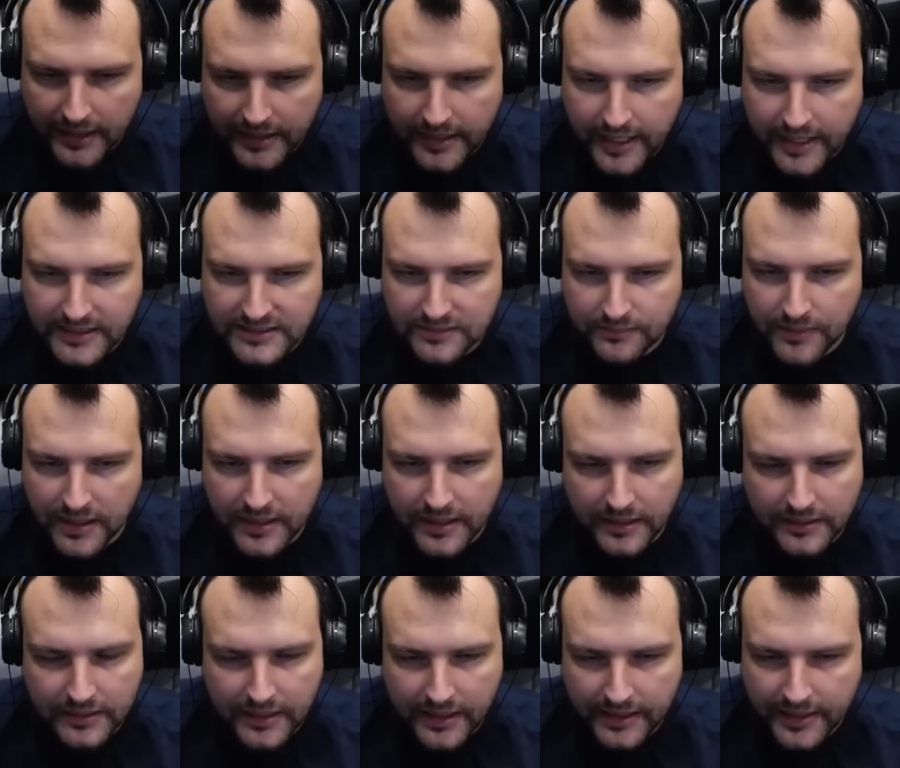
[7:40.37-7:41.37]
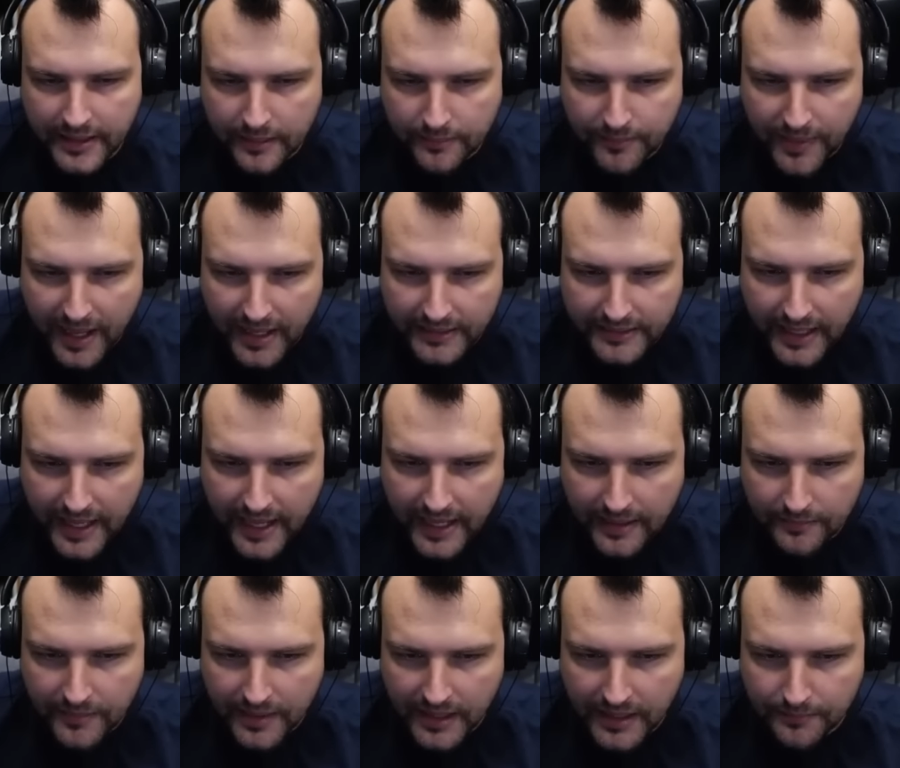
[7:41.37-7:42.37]
crazy mother trucker. Bad
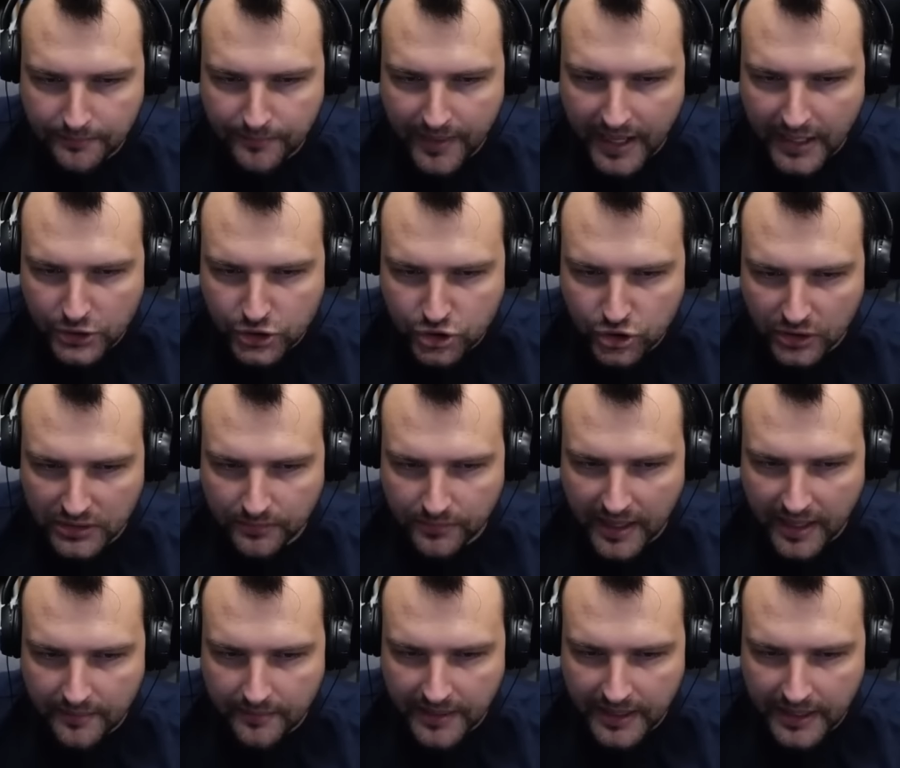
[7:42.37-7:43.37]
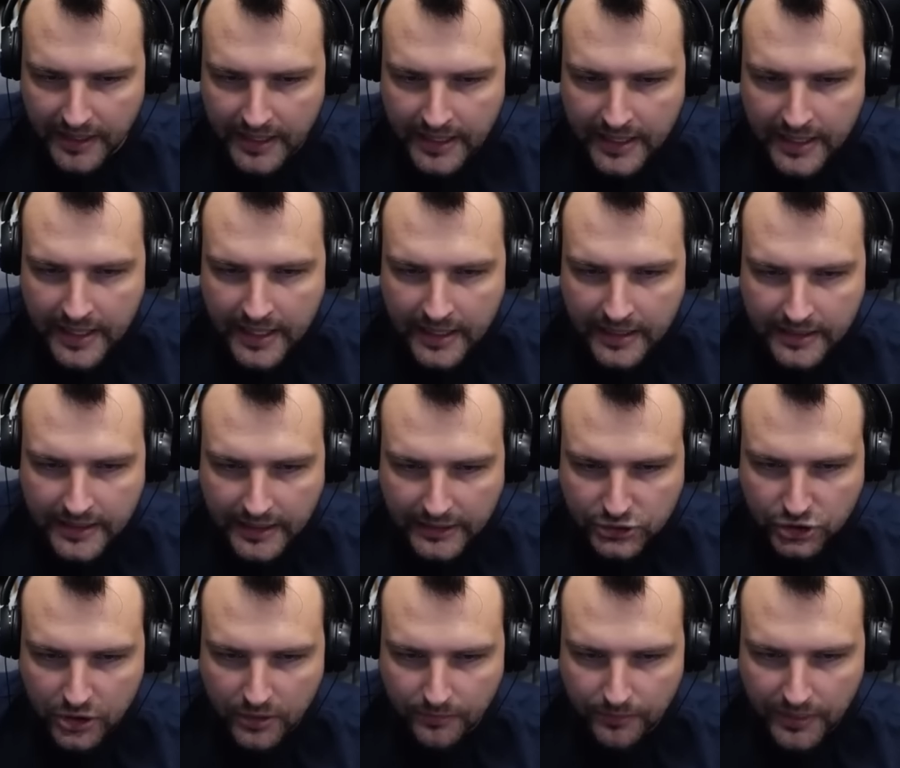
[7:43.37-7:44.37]
aim, bad shot by me.
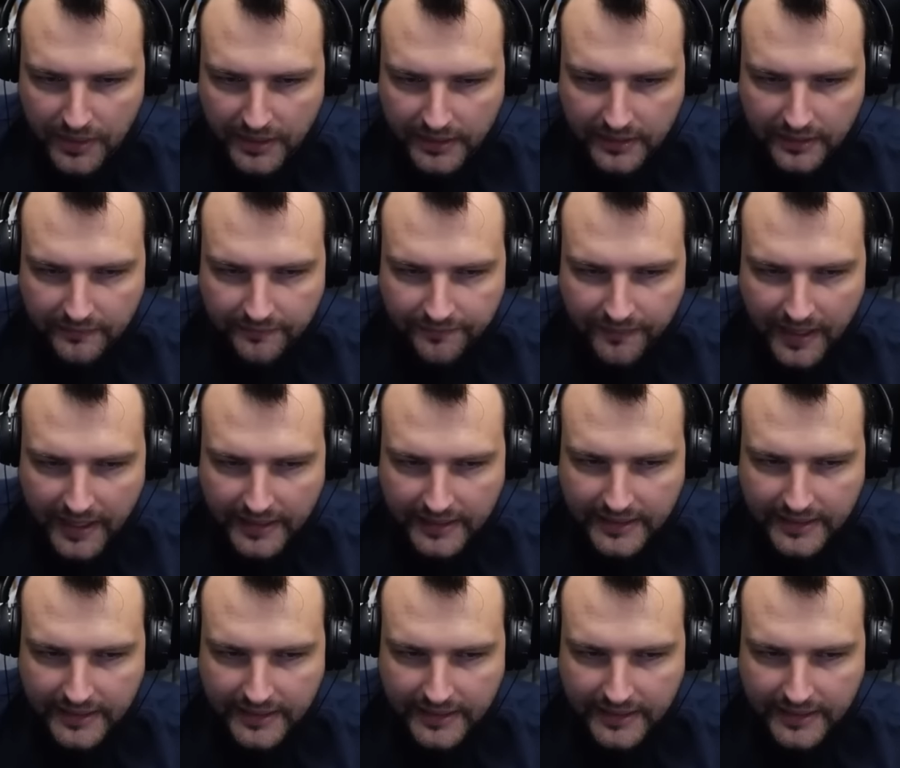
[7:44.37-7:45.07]
That's completely fine.